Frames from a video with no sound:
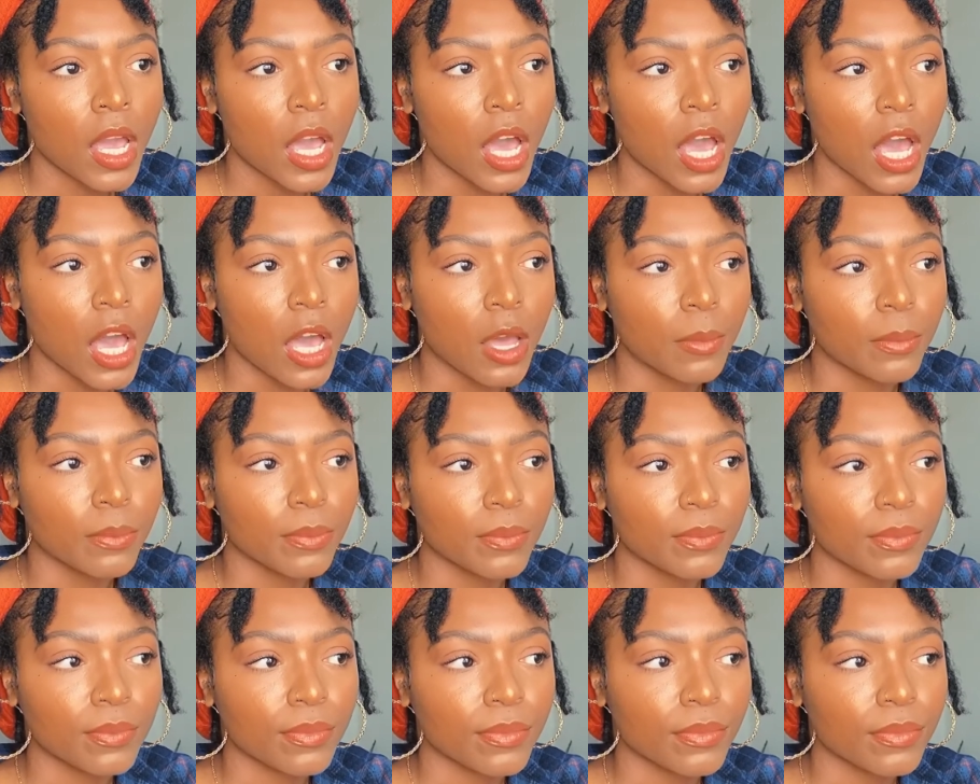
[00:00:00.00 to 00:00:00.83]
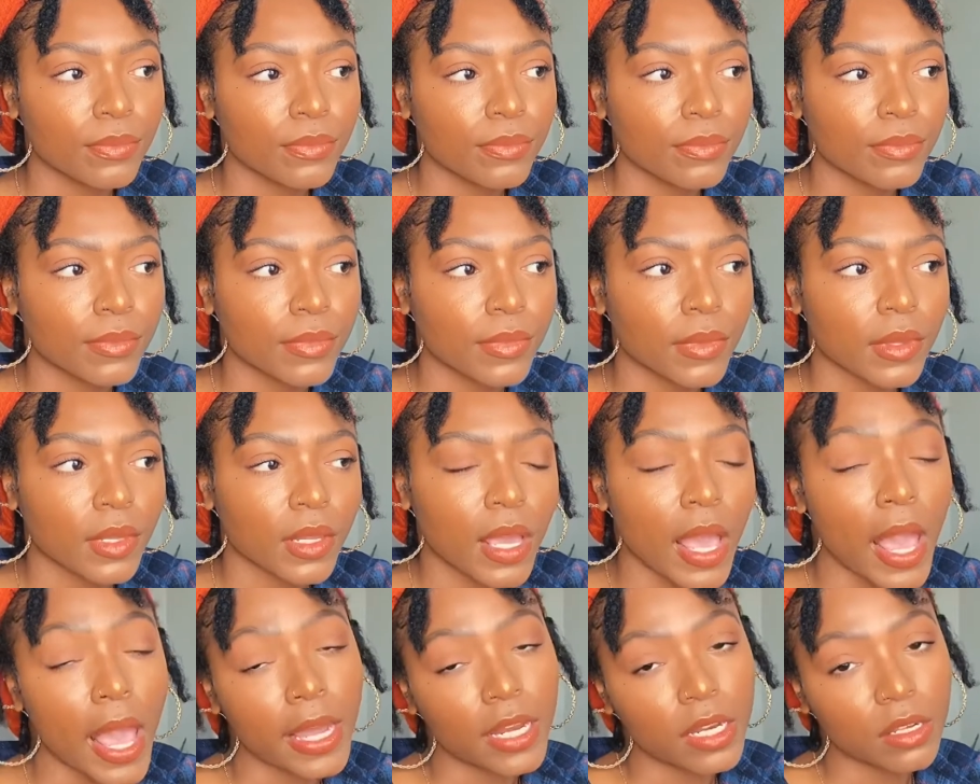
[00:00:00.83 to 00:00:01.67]

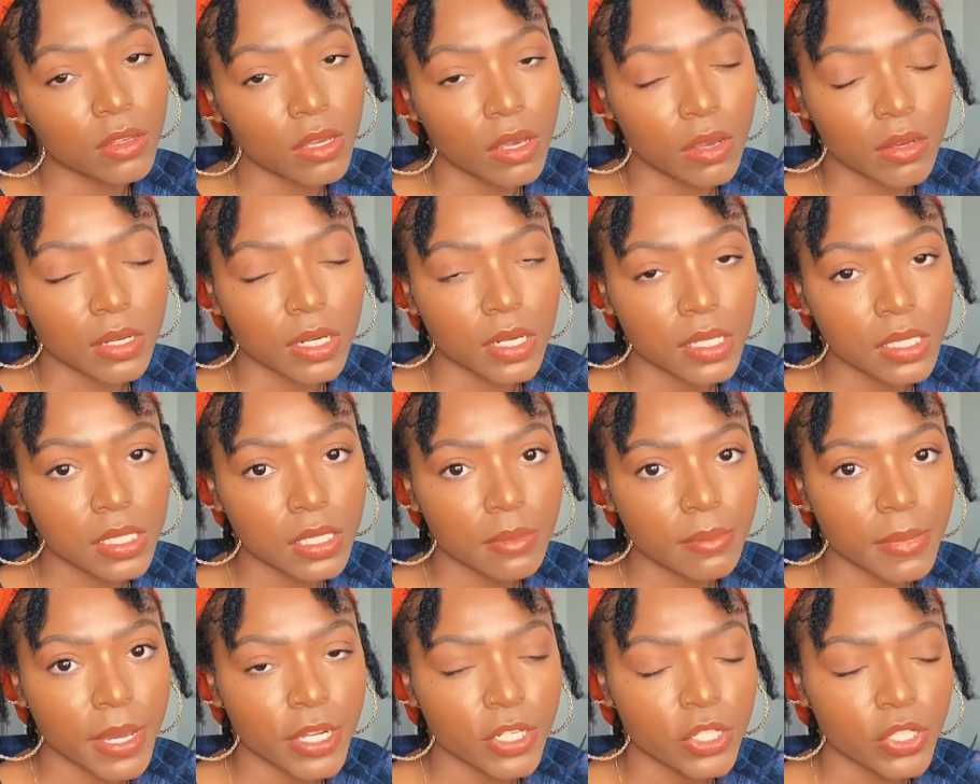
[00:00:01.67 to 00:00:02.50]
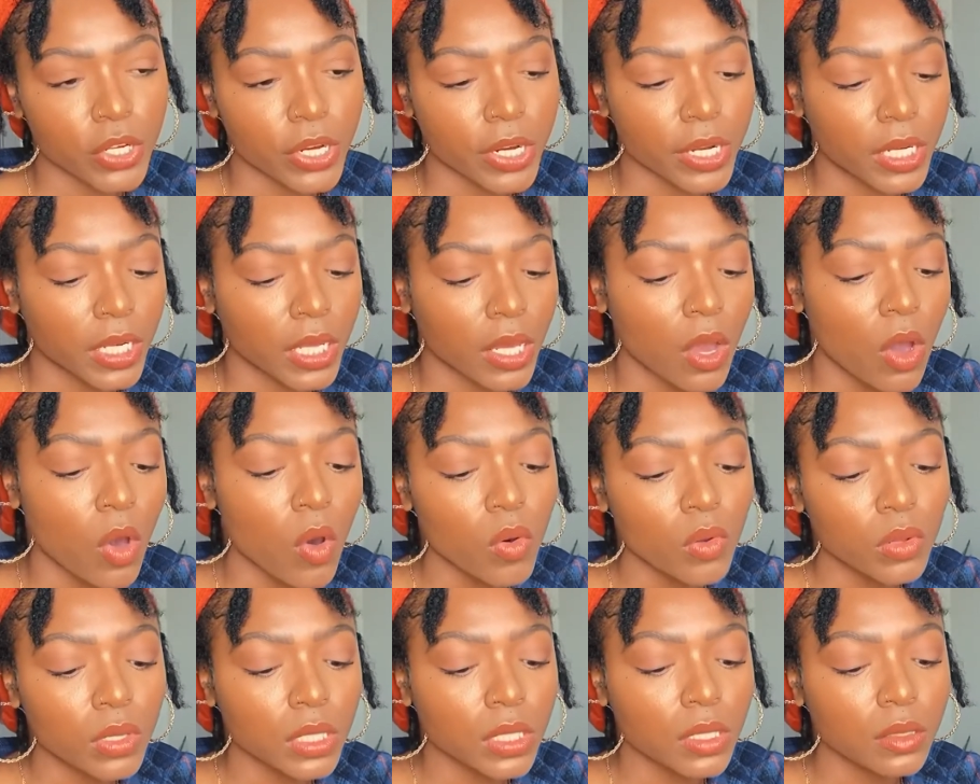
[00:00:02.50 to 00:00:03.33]
kind of going into my journey,
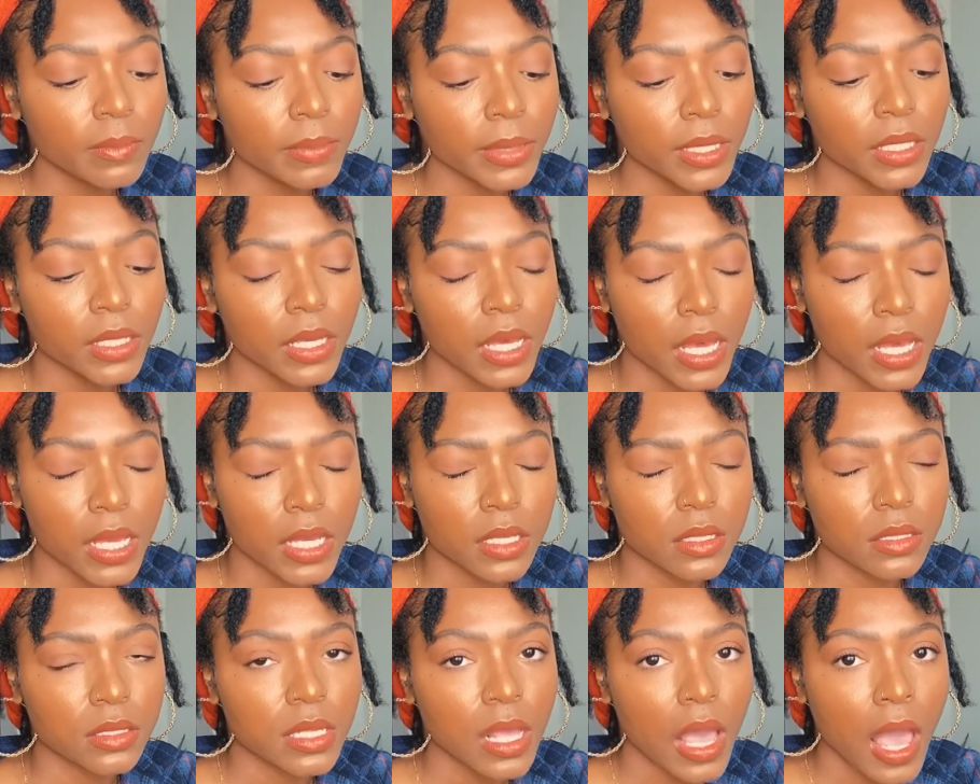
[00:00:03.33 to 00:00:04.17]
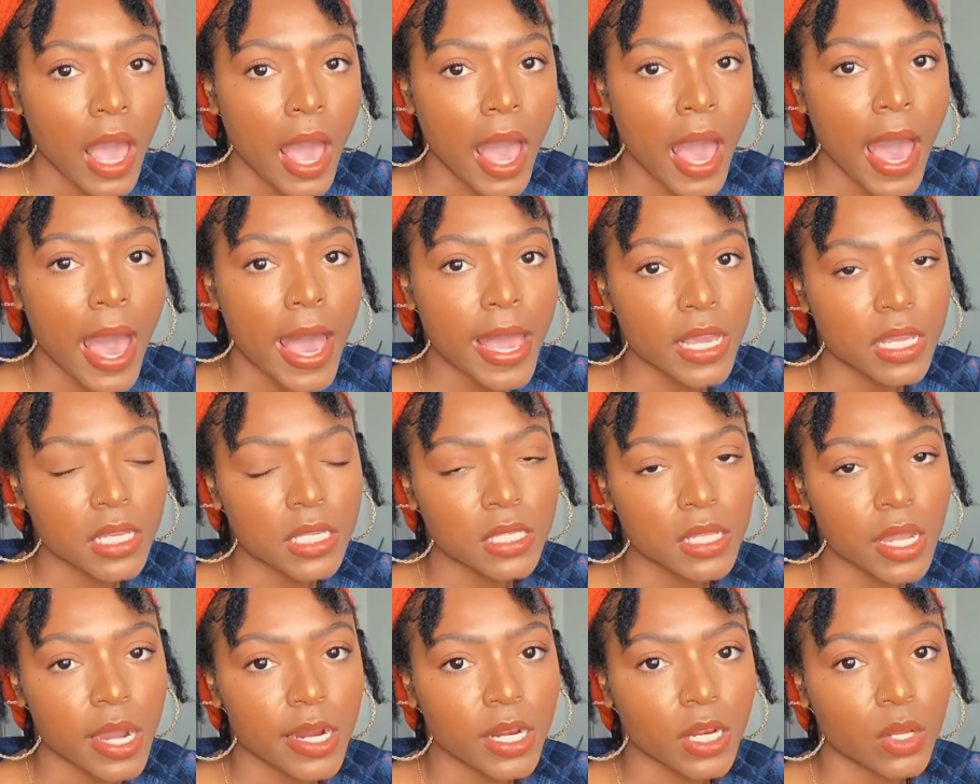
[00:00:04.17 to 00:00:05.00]
only because I
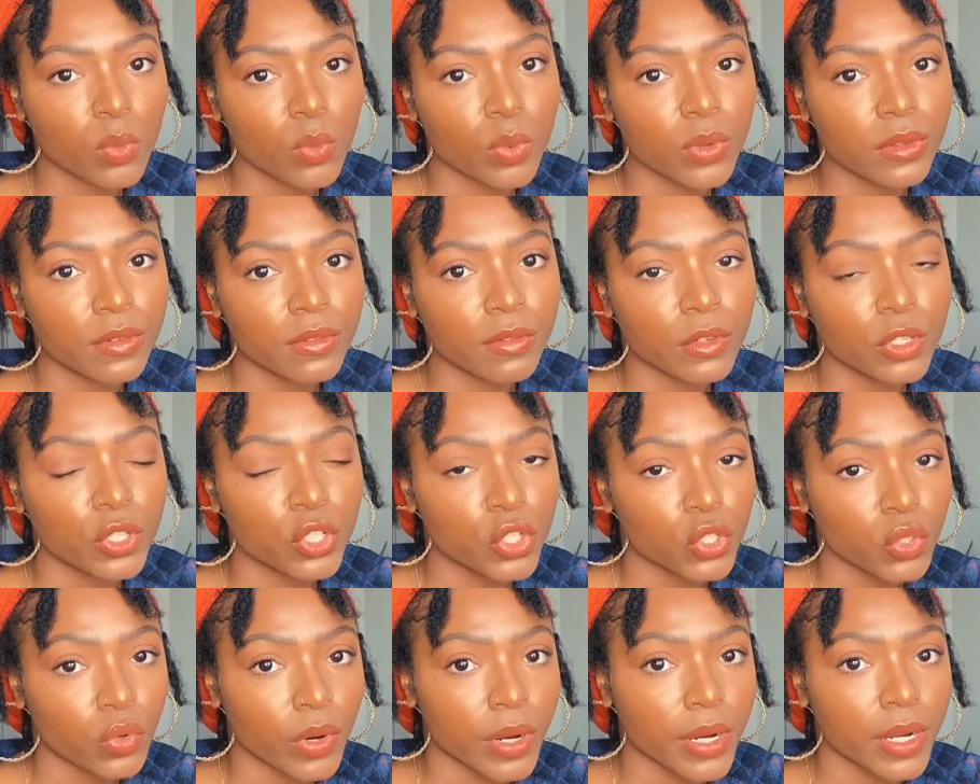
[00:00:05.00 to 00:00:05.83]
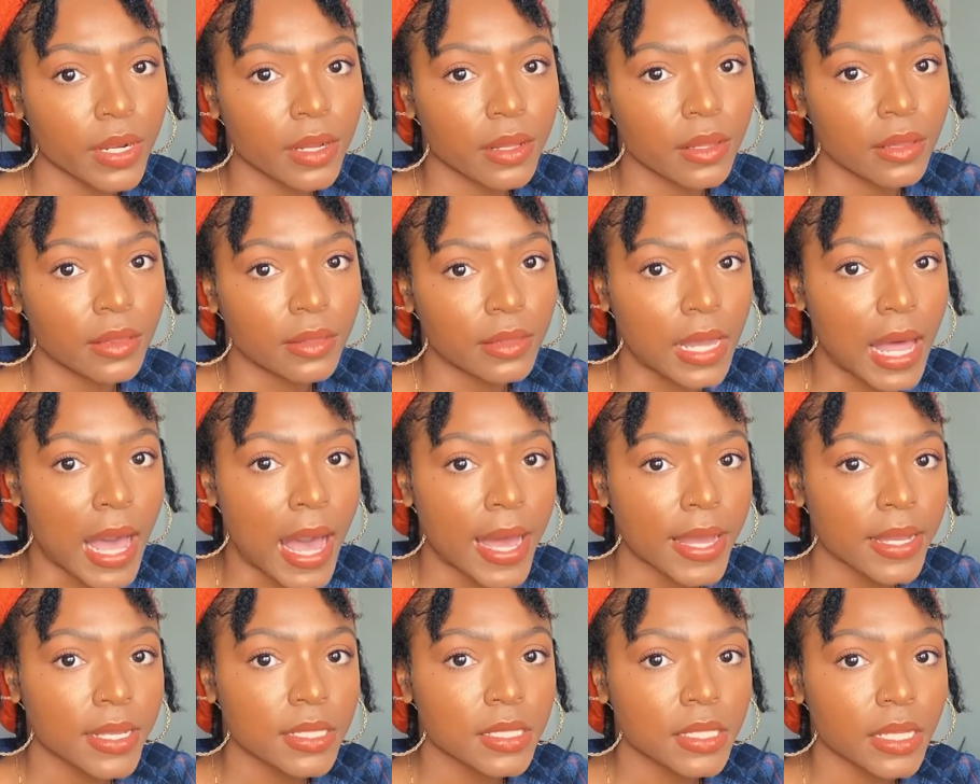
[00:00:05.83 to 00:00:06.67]
started with short
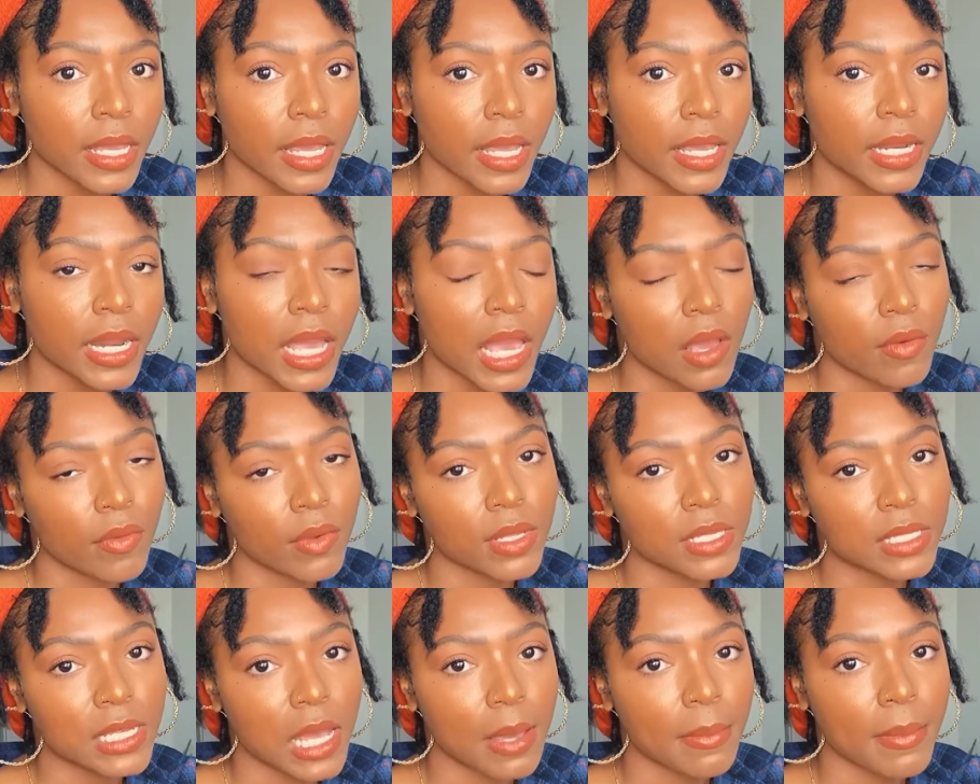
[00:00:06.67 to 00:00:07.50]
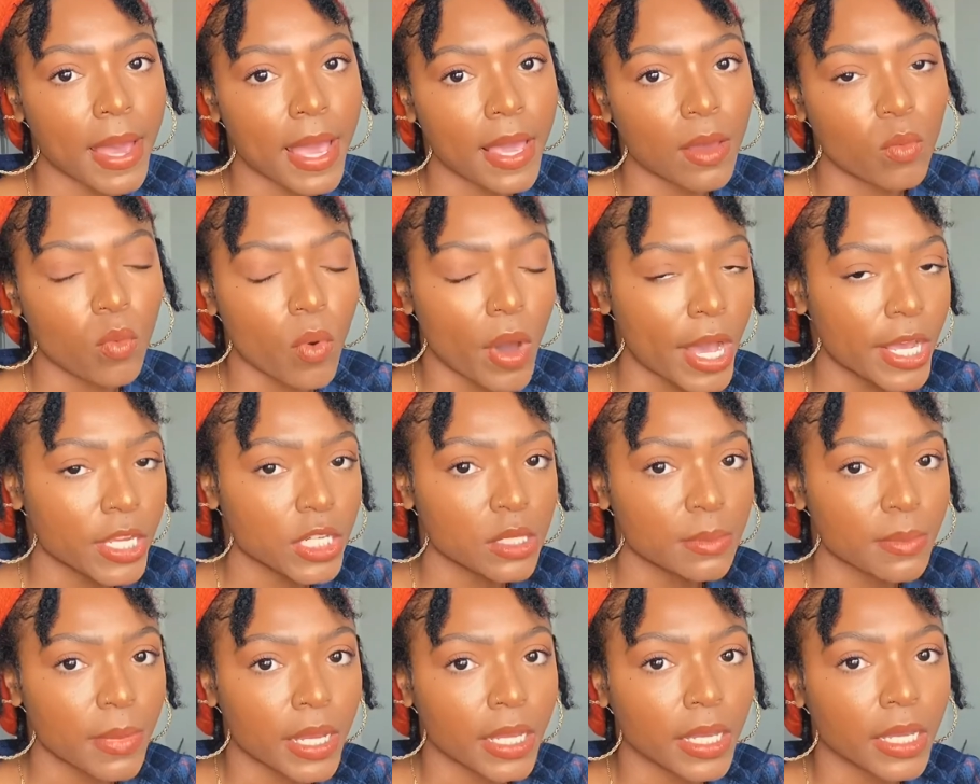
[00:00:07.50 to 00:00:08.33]
locks, and every time I
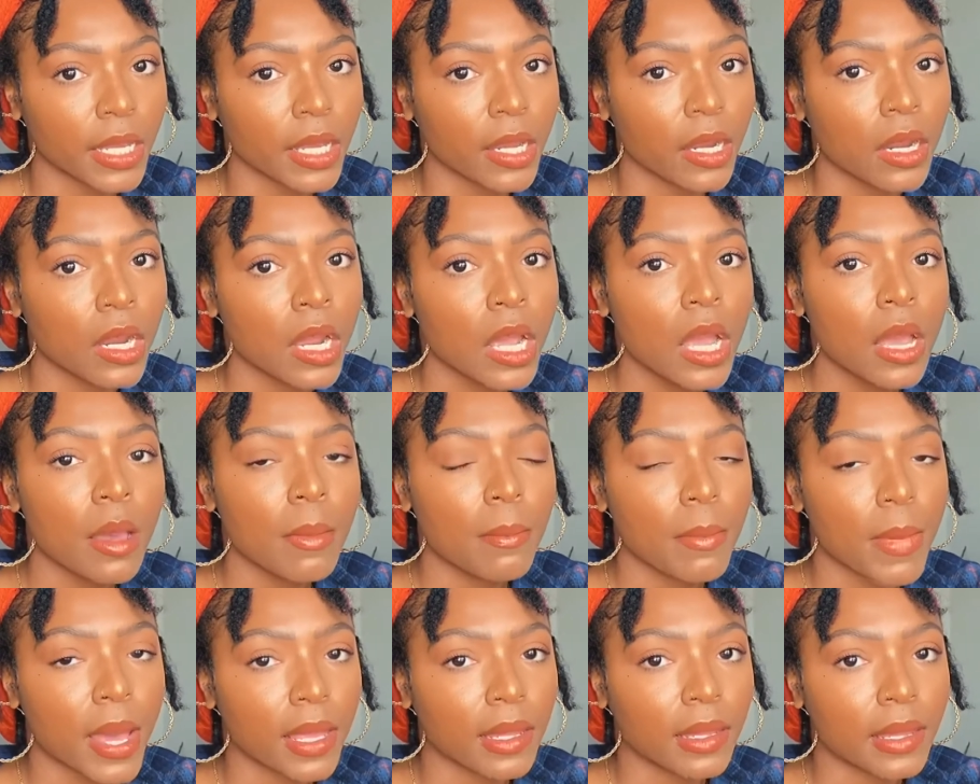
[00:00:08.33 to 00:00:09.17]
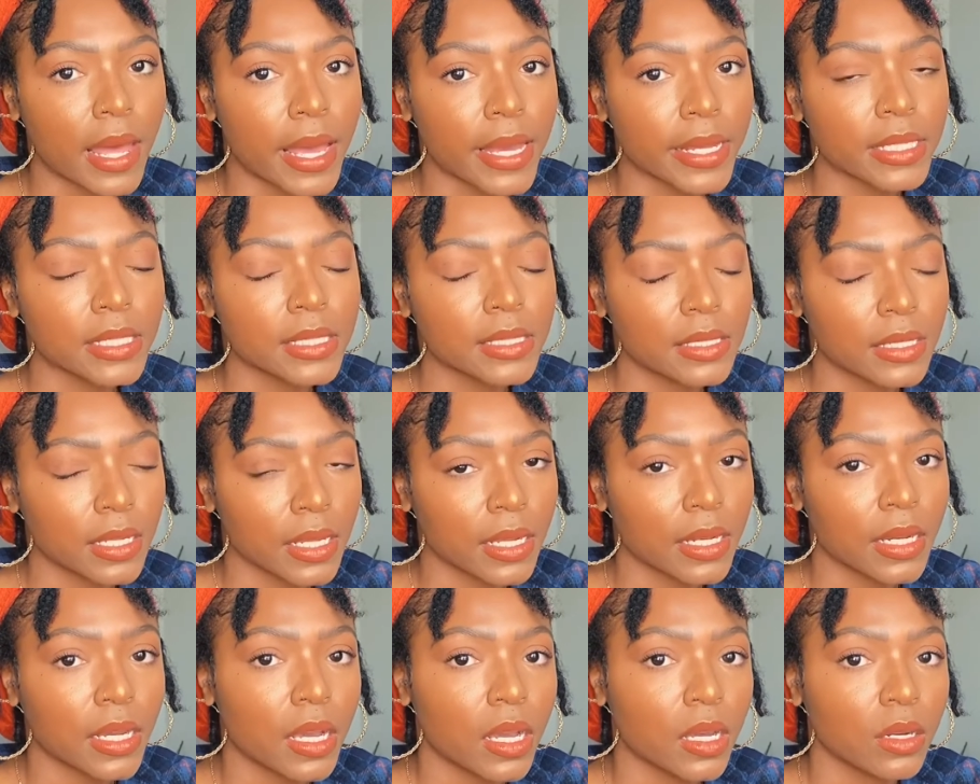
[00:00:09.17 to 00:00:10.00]
washed my hair, my locks
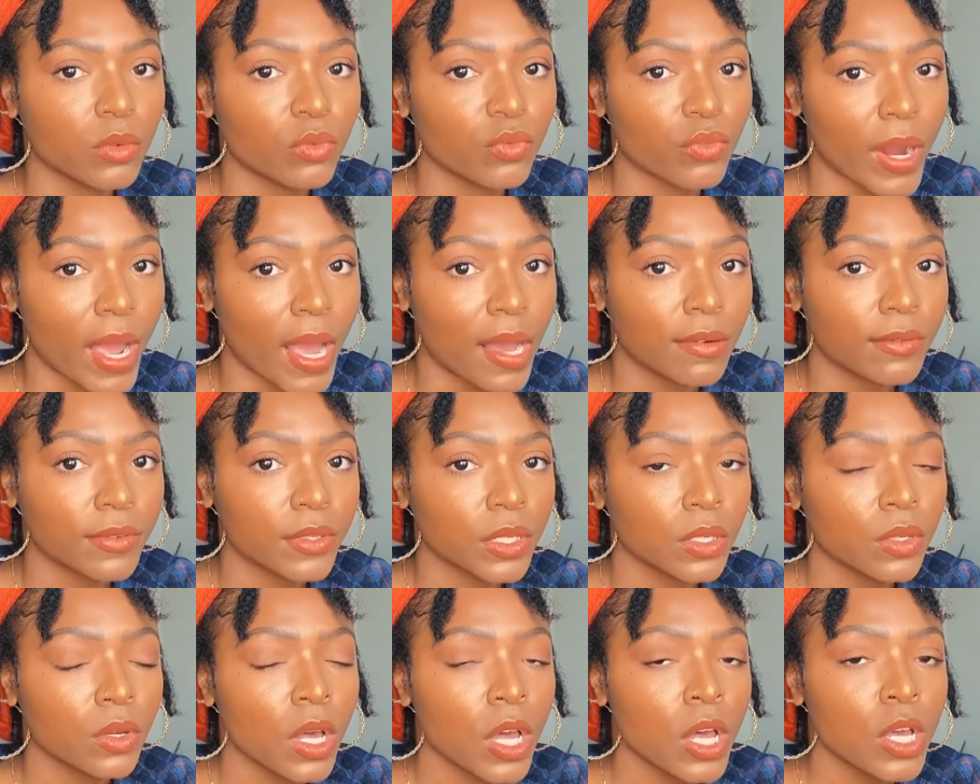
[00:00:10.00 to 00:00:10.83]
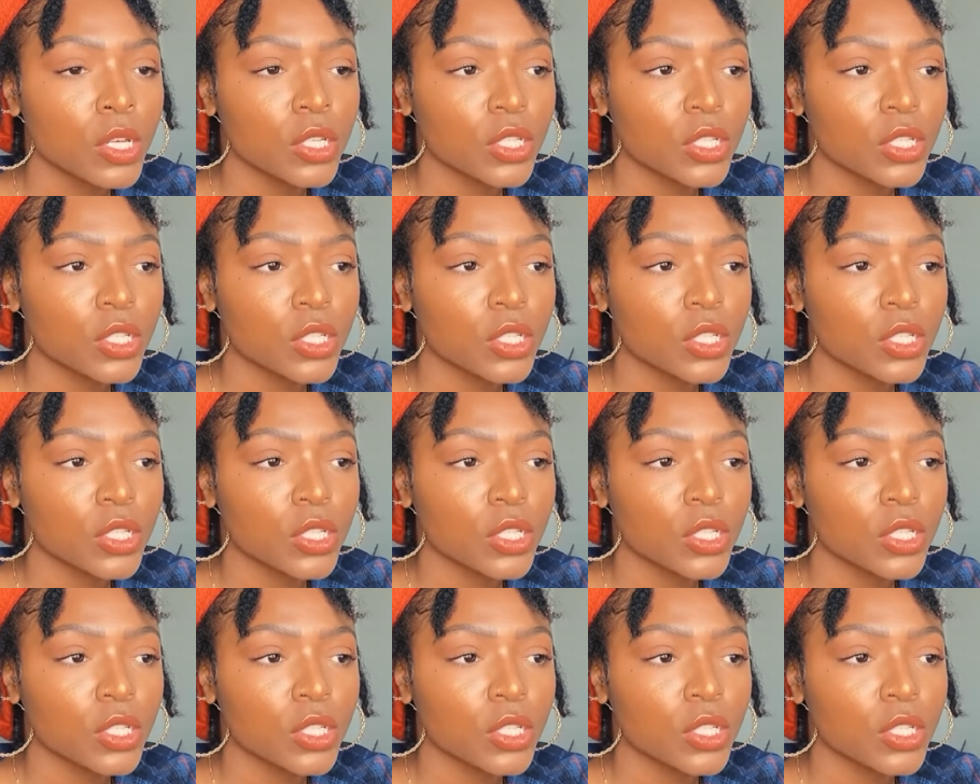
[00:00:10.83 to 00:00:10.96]
did unravel.